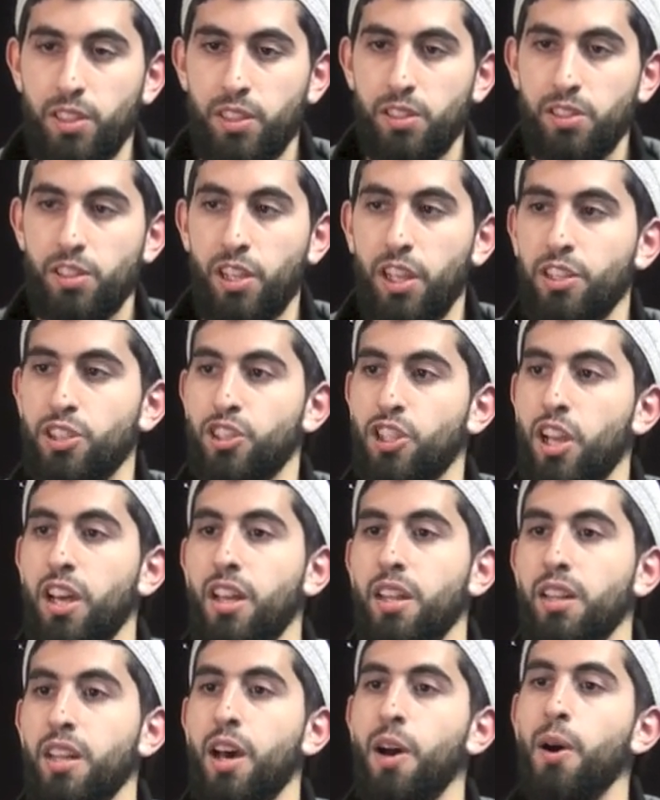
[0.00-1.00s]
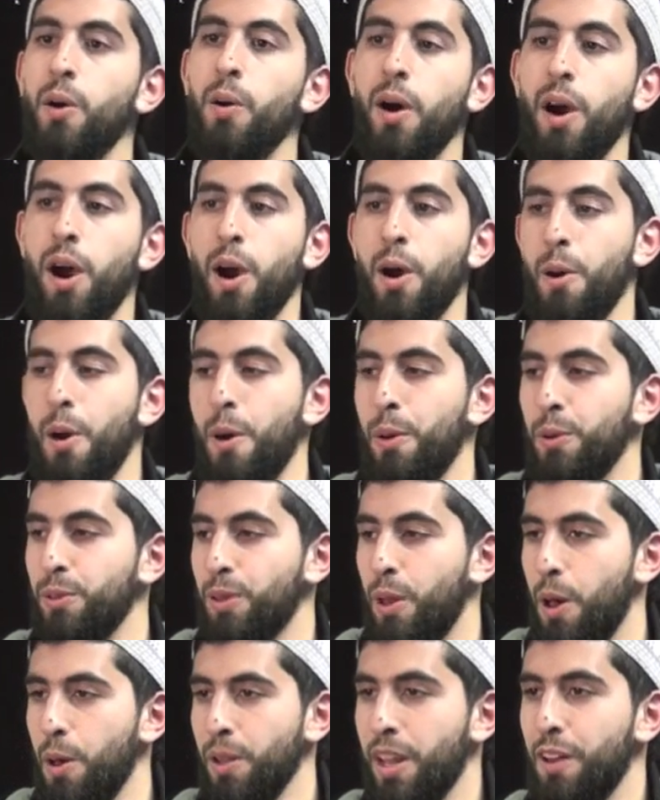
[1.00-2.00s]
So inshallah,
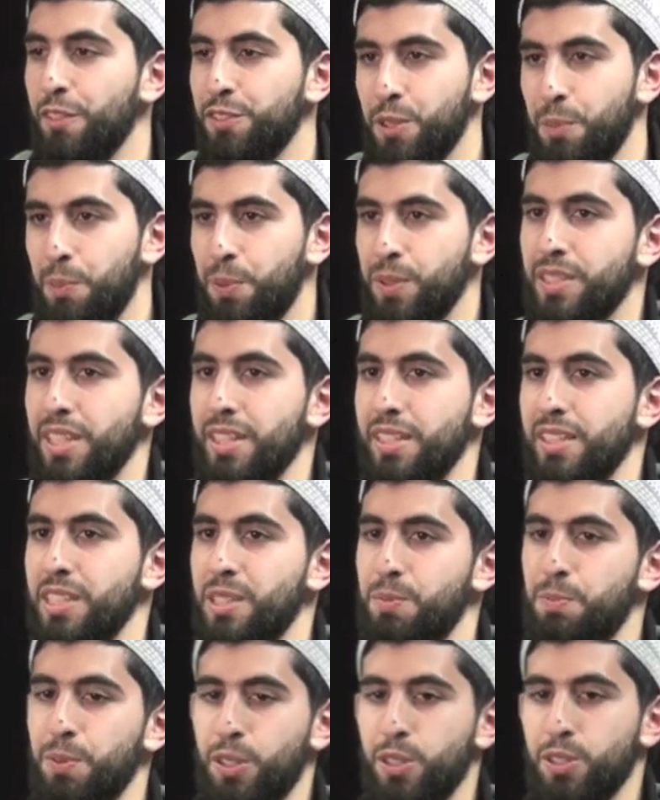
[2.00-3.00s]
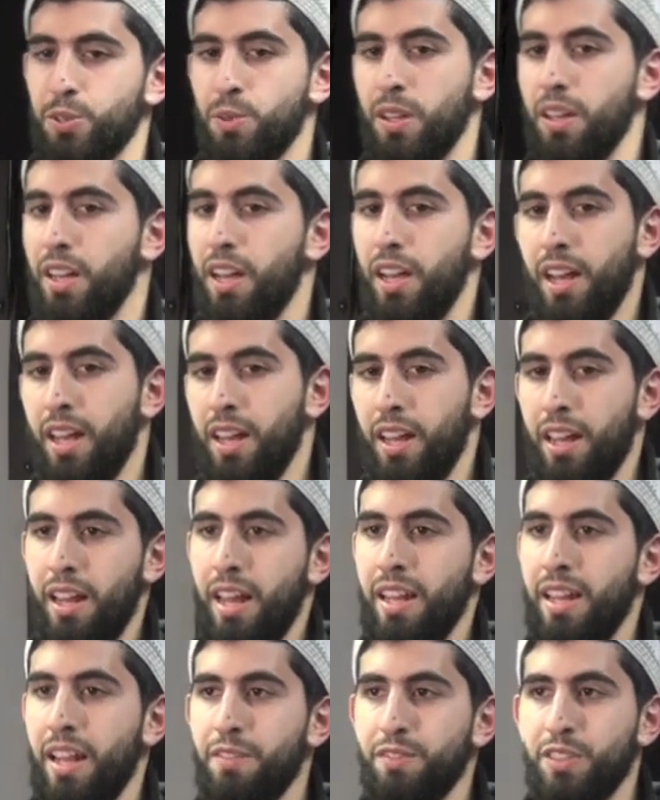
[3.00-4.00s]
I'll love to present this, because wallah,
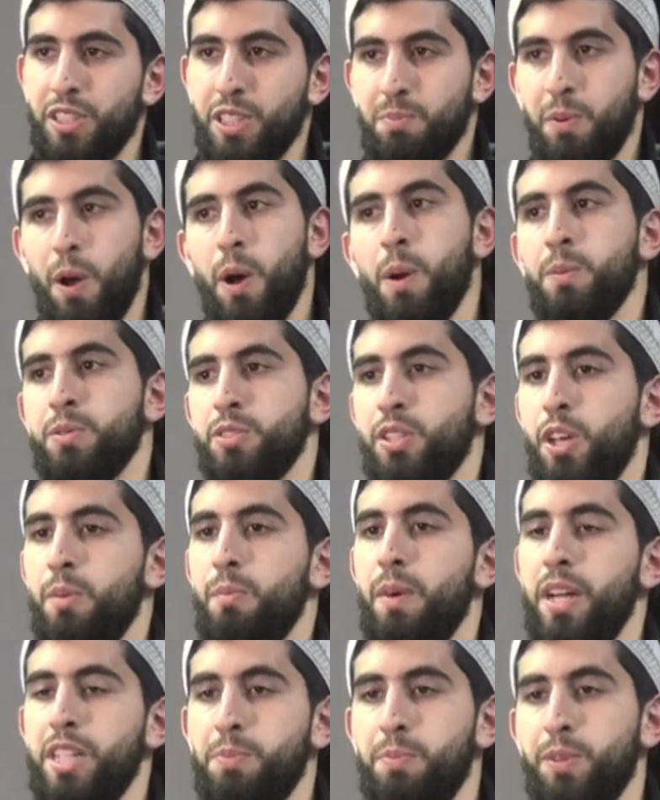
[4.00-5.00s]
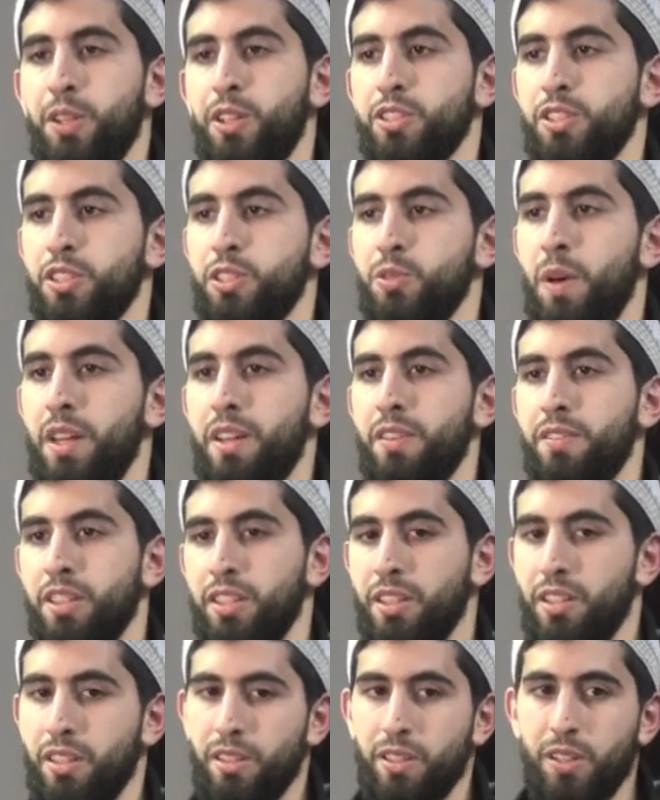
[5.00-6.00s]
I love this poem so much, because it's
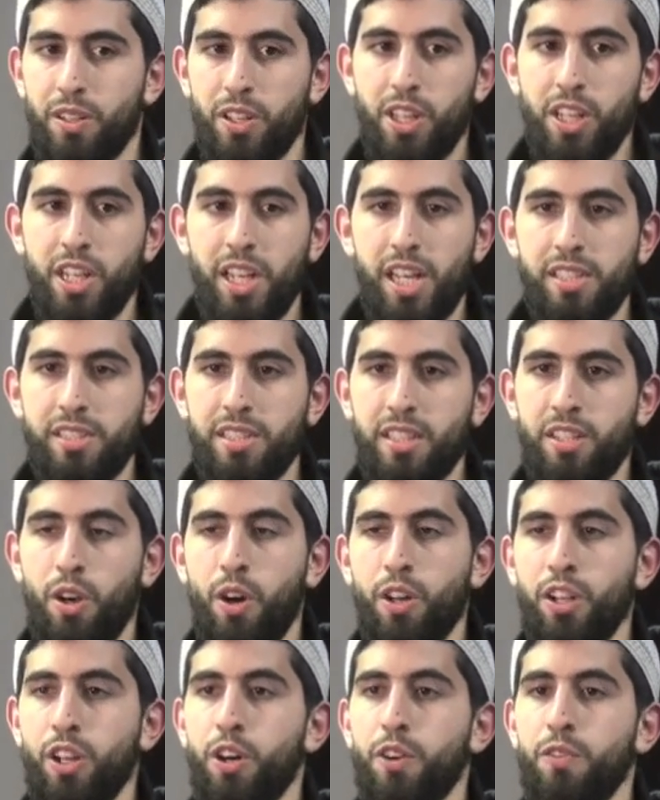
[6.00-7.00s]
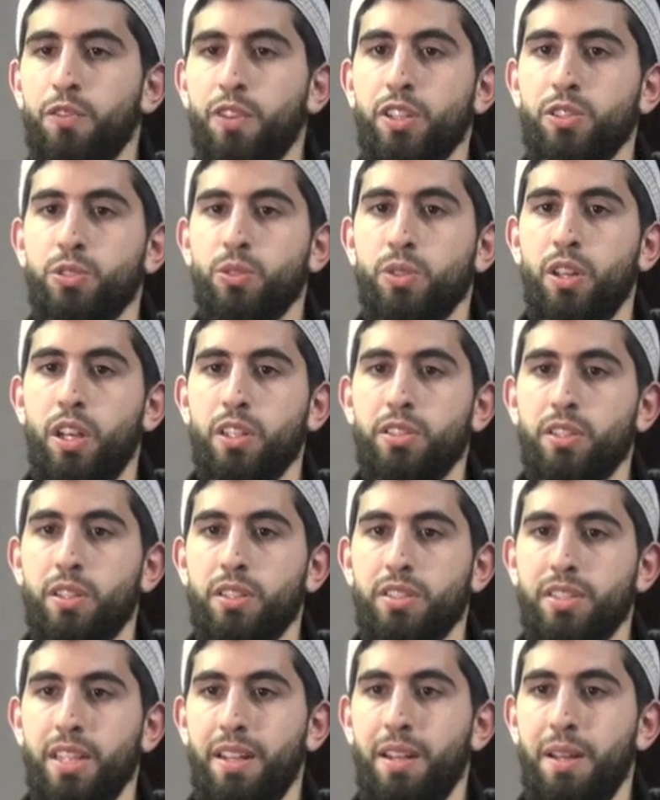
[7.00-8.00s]
in honor of Rasulullah sallallahu
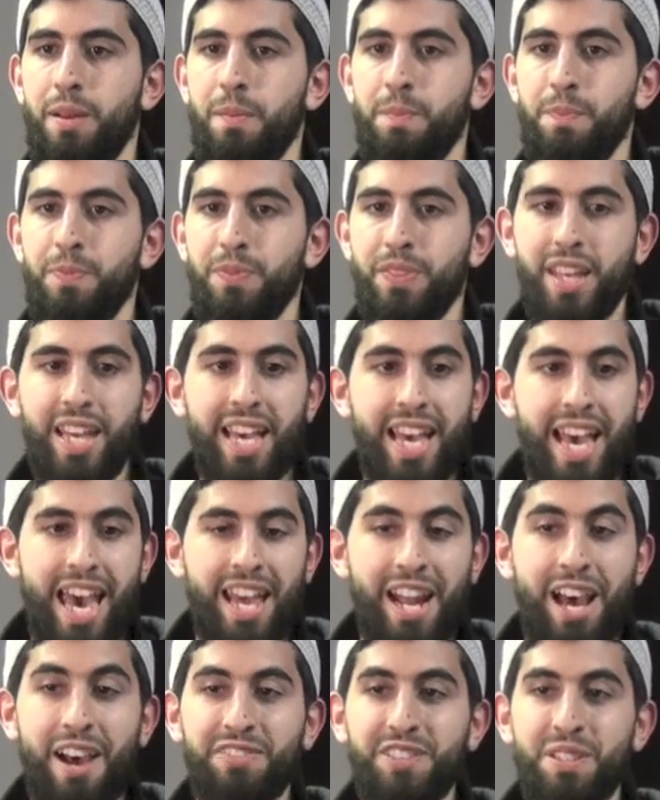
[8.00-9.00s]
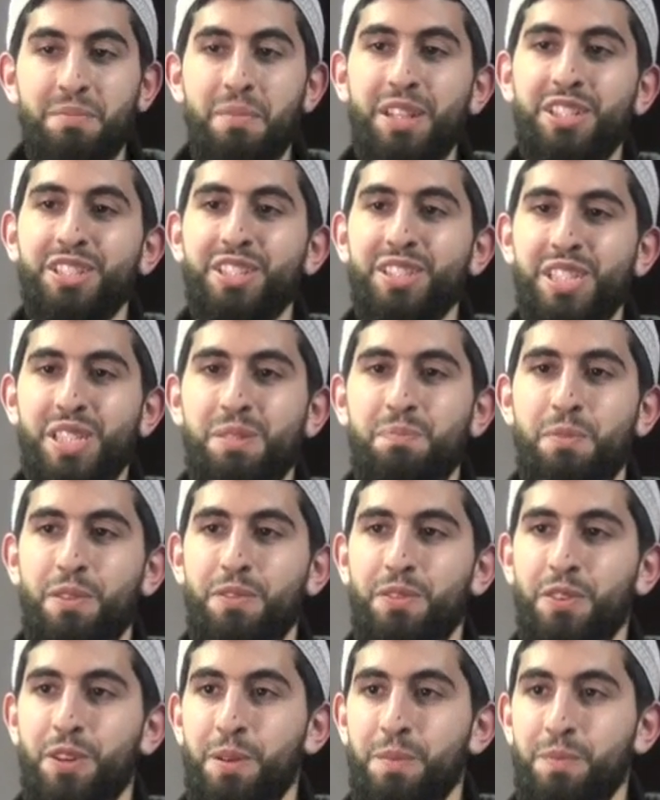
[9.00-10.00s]
alaihi wasallam. And I have to mention this
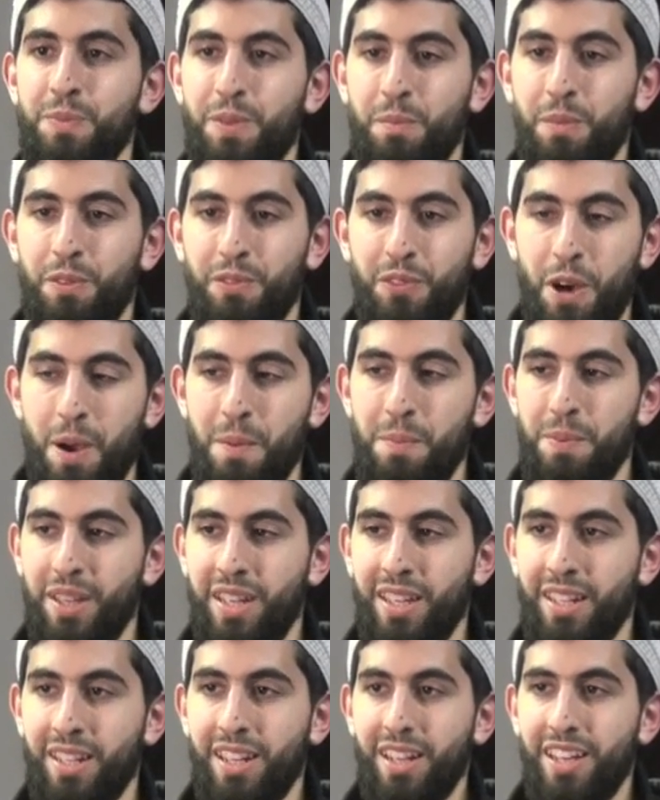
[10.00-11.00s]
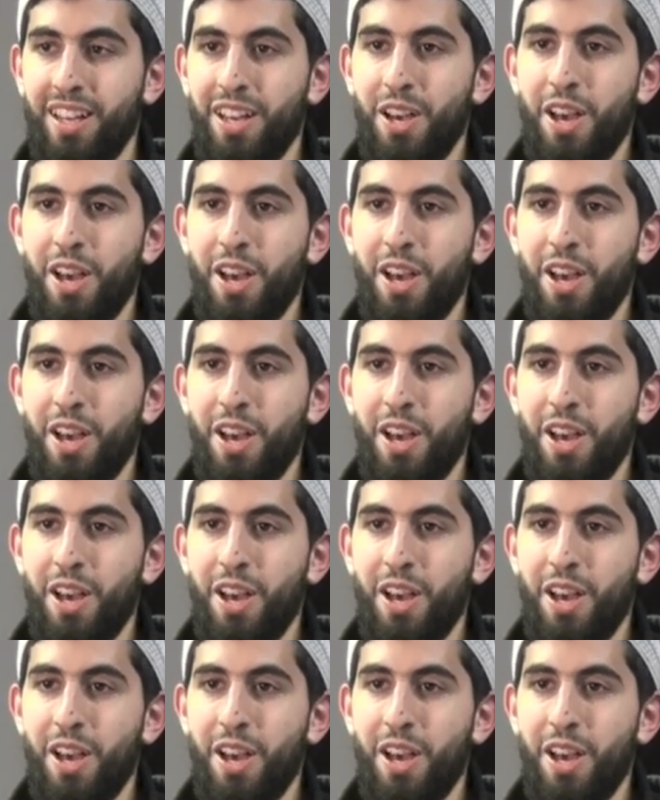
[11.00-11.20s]
before I begin.